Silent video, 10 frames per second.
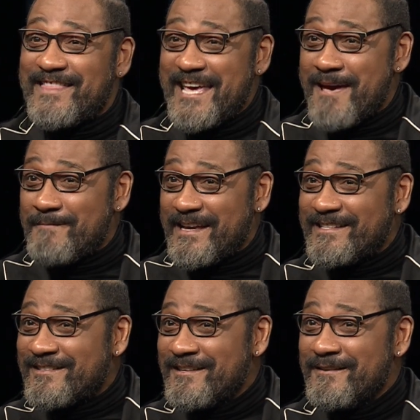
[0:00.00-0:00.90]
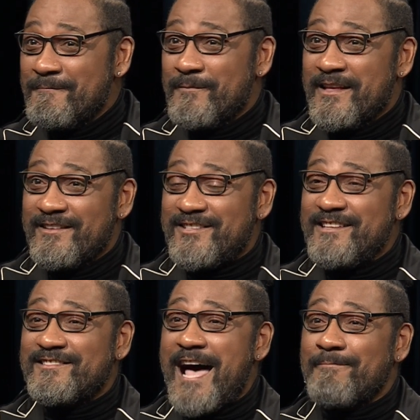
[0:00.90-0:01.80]
at the Emmys?
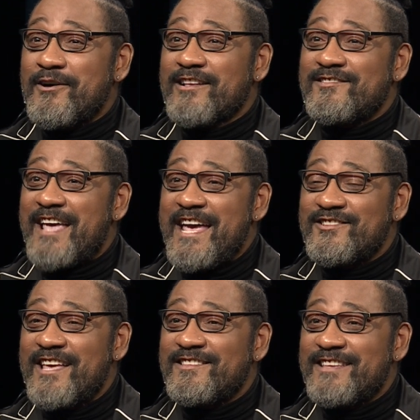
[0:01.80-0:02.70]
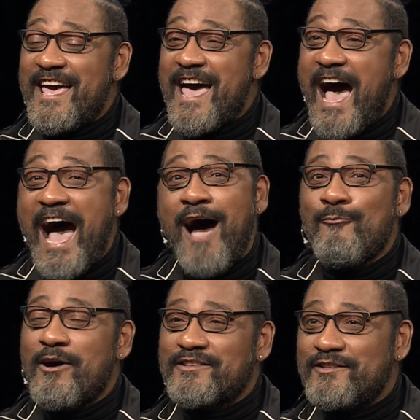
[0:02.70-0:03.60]
she stopped on stage and said, I
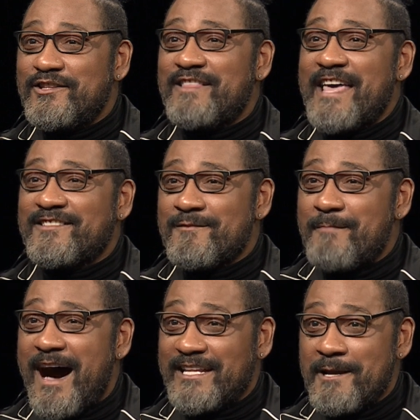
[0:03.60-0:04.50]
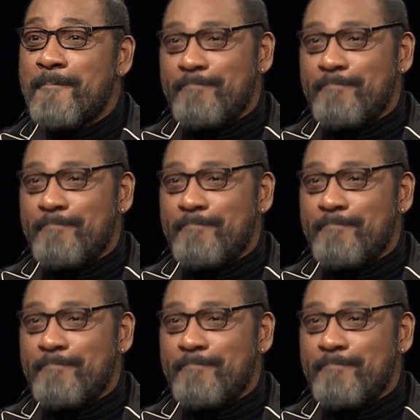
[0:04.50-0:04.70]
want to thank somebody,